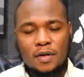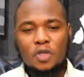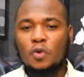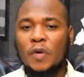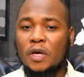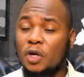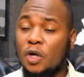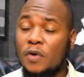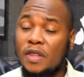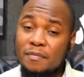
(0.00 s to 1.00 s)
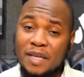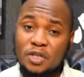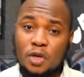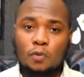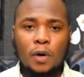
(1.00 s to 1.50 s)
So we go in the
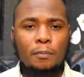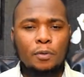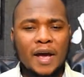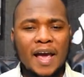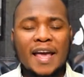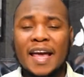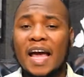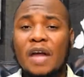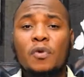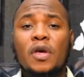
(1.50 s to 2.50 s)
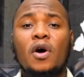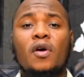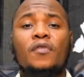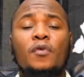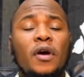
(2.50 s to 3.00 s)
masjid, we pray, and we
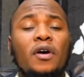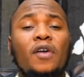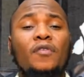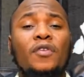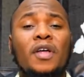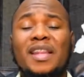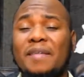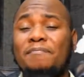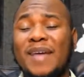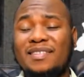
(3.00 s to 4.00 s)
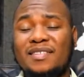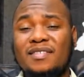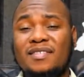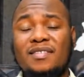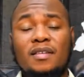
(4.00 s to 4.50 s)
of we're of the
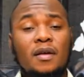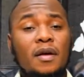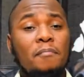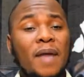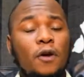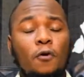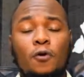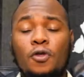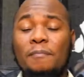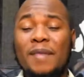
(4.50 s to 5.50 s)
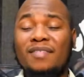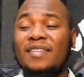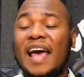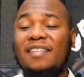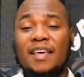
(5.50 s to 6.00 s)
best manner, the
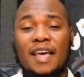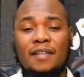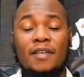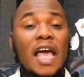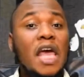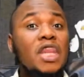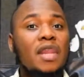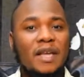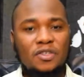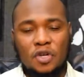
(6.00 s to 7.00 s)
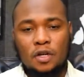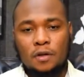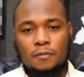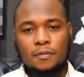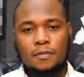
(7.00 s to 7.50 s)
best etiquette in the masjid.
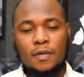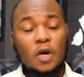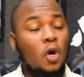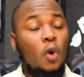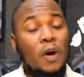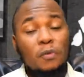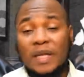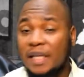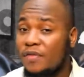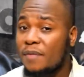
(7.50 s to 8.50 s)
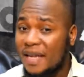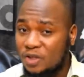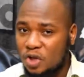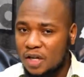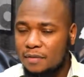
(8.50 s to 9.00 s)
When we leave the
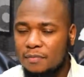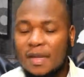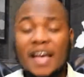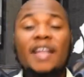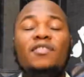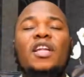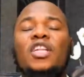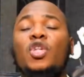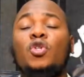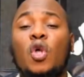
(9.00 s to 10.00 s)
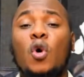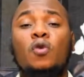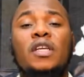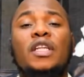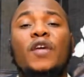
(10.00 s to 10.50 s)
masjid, it's a
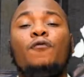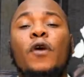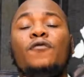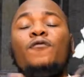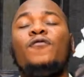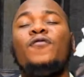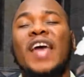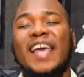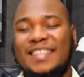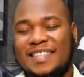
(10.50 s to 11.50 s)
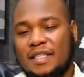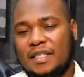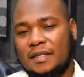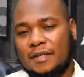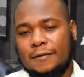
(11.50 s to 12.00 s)
total different face.